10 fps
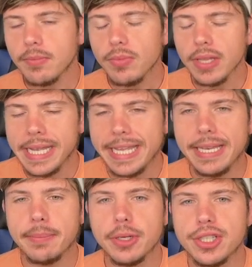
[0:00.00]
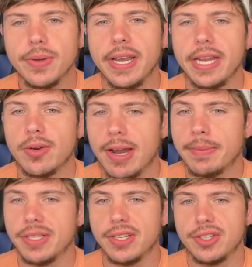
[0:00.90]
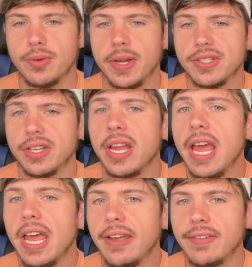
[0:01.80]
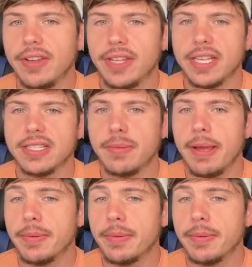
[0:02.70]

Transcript: it puts you in a crappy situation if nothing ends up happening.